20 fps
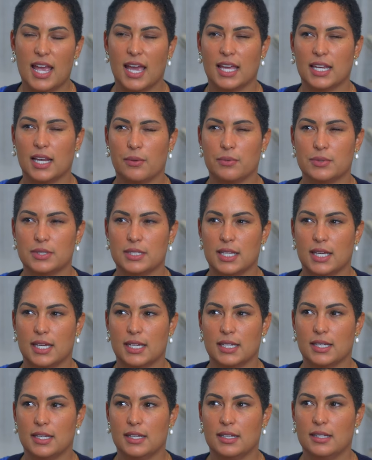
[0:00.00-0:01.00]
And I was
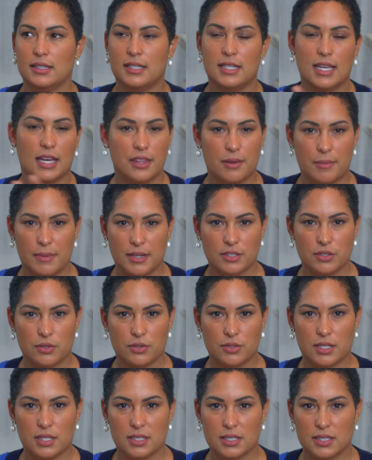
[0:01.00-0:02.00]
like, yeah, that makes no
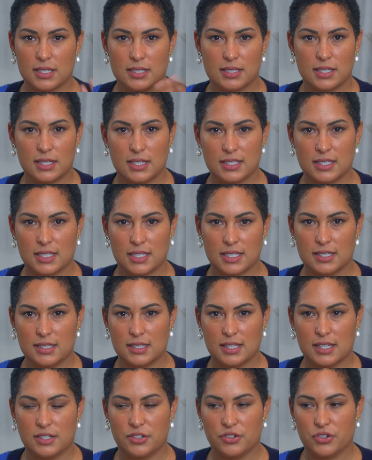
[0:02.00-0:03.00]
sense because then it's going to
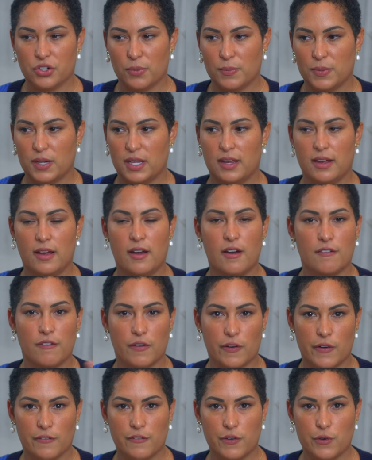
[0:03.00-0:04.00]
sit in Germany
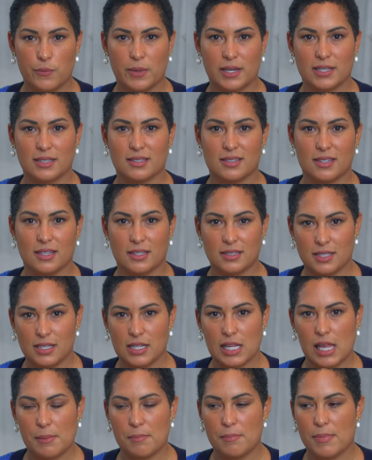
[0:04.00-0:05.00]
for a few months
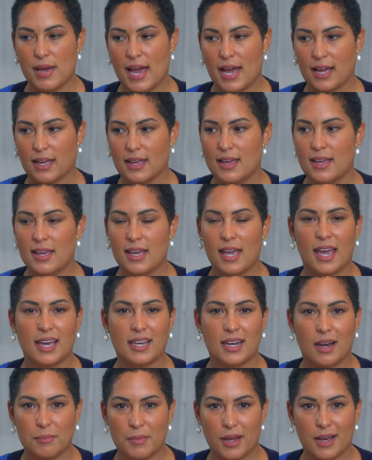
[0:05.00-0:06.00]
until I'm back
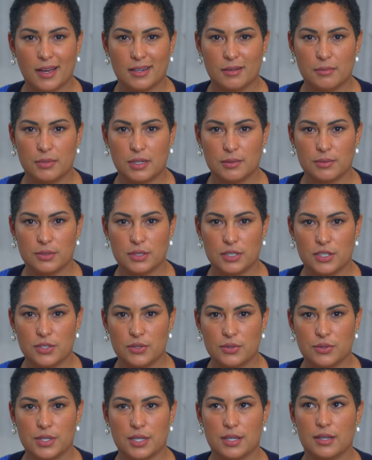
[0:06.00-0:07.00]
and I'm not going to be able to
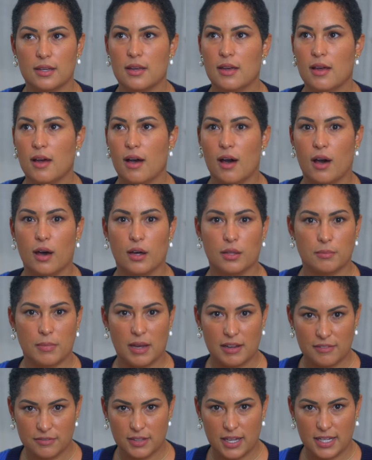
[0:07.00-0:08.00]
use it on
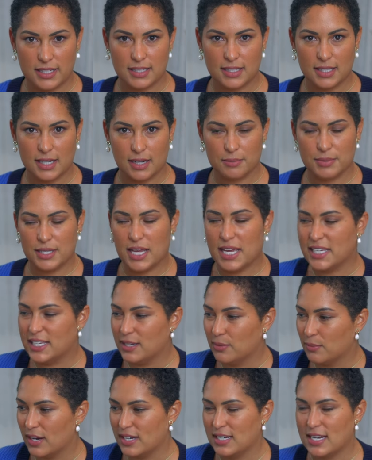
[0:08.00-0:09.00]
my flights that I'm
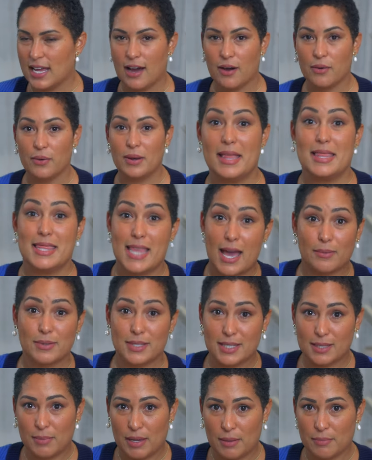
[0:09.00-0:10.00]
taking right now. And that
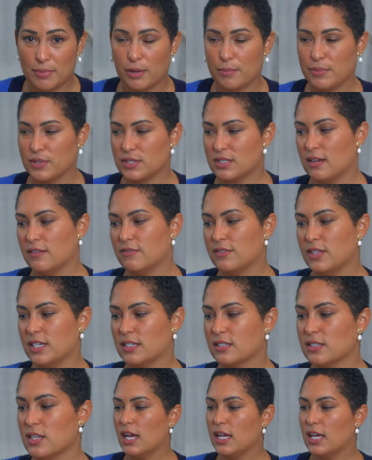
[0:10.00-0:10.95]
was the main purpose of this.